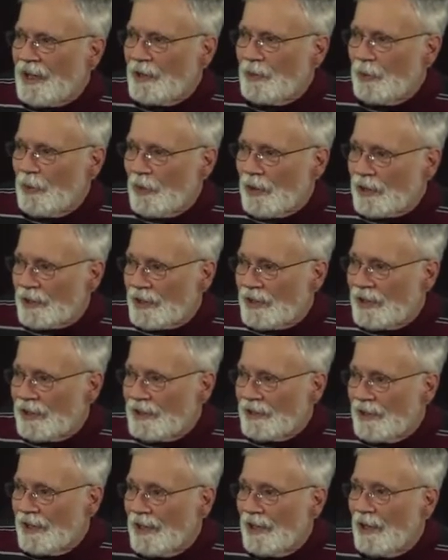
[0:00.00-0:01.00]
and
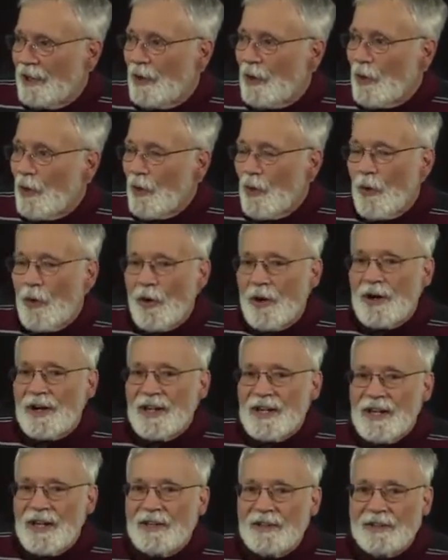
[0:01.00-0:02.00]
working or
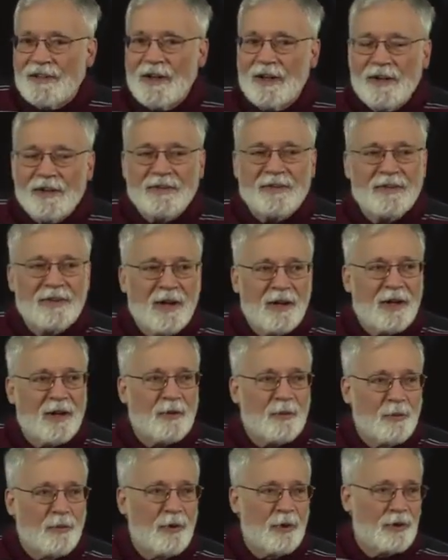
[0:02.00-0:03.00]
it does
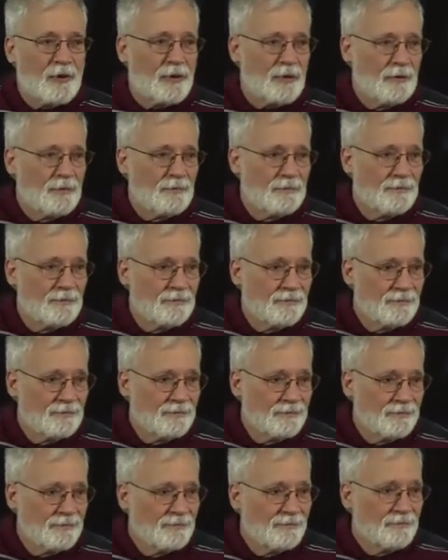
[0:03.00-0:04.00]
not work.
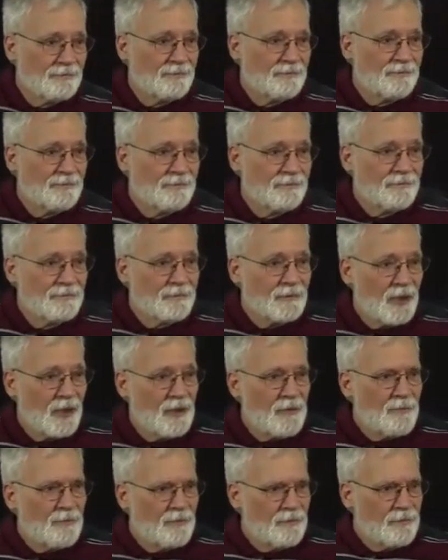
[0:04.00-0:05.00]

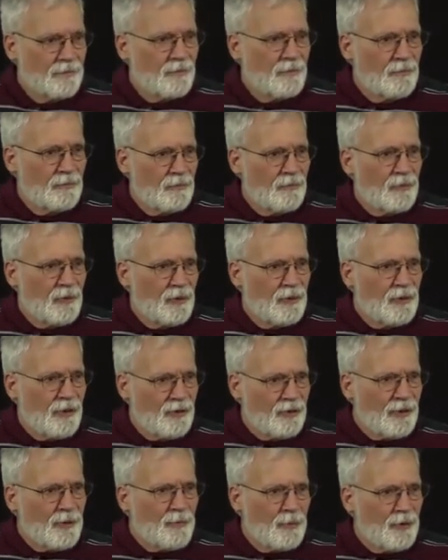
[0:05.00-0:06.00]
Okay?
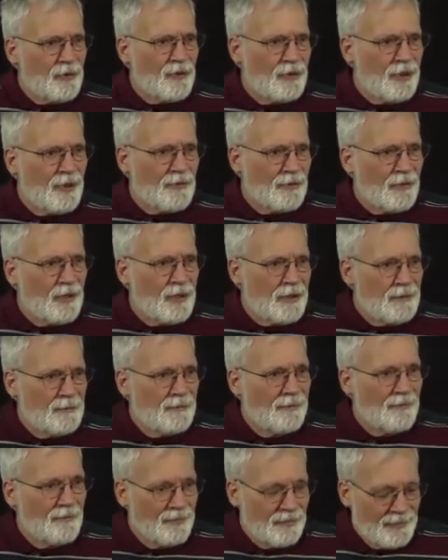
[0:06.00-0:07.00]
Just simple stuff, right?
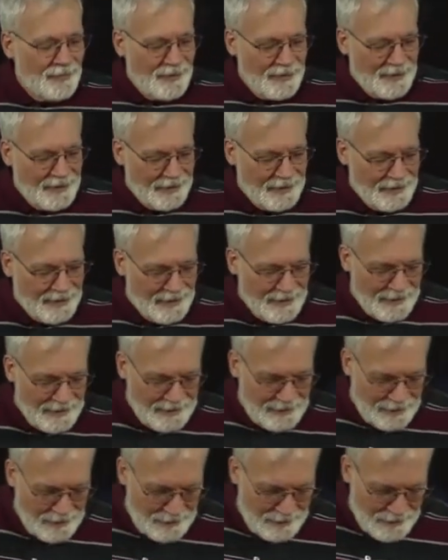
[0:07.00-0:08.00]

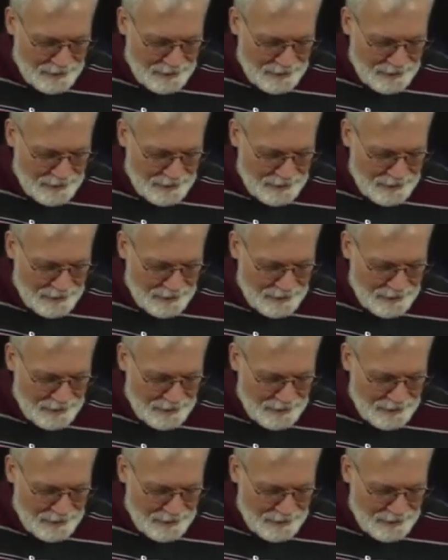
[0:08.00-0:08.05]
All